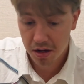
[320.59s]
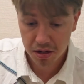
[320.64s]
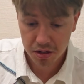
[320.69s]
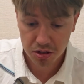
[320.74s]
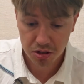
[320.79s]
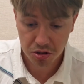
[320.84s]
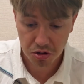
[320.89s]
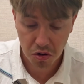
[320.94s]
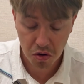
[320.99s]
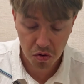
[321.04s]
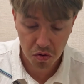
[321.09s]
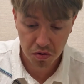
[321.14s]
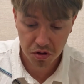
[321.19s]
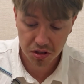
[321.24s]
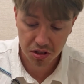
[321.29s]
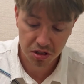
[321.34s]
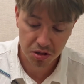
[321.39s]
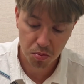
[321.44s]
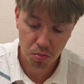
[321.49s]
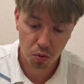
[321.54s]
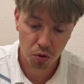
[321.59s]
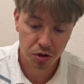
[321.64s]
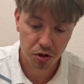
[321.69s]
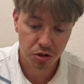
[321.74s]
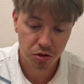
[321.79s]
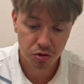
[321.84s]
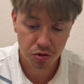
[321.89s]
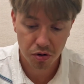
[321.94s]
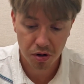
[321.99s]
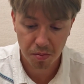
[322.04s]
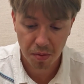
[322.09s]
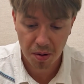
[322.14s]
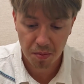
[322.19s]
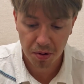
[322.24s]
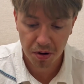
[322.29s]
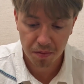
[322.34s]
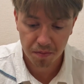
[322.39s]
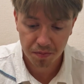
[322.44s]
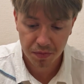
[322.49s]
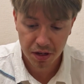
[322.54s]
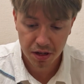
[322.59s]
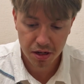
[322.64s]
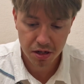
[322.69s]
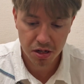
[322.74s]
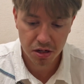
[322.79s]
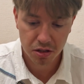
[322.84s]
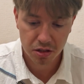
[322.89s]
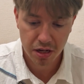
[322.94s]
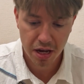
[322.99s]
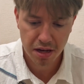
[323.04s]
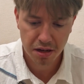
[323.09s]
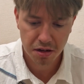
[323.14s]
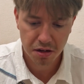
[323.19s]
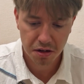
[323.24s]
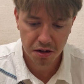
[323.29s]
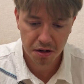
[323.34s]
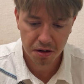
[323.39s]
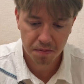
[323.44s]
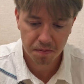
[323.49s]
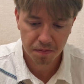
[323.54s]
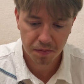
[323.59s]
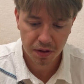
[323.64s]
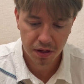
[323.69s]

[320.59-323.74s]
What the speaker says: So this is important to remember. He didn't take here.